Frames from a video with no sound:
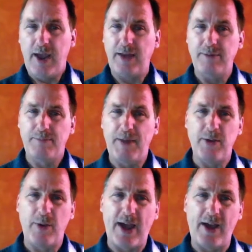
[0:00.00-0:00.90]
And by
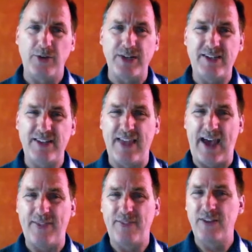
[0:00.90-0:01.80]
the way, I only did
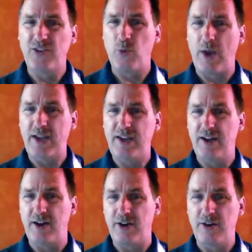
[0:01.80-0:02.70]
that this way
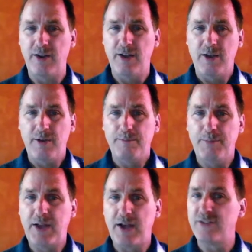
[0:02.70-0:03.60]
here
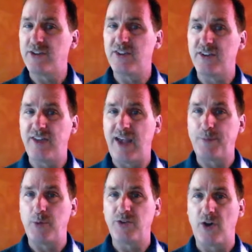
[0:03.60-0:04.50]
because this
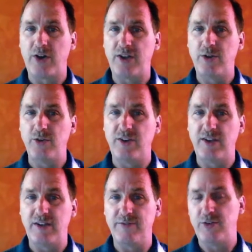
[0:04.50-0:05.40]
example was already
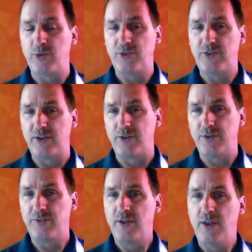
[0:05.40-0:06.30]
using individual
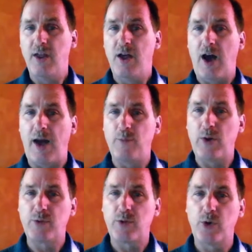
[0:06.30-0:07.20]
signals.
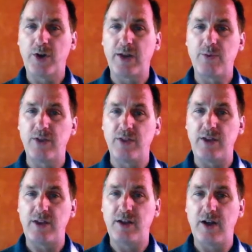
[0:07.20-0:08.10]
When we're working with
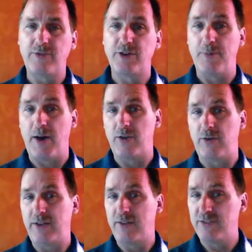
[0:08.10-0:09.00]
the coverage
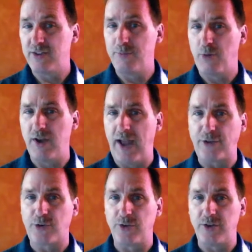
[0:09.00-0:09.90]
model like this, it's more
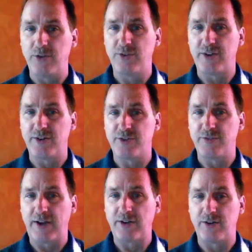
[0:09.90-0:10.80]
natural to use
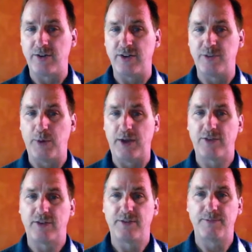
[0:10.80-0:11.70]
integer vector in these
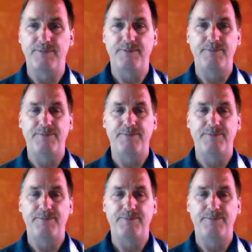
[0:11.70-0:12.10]
places.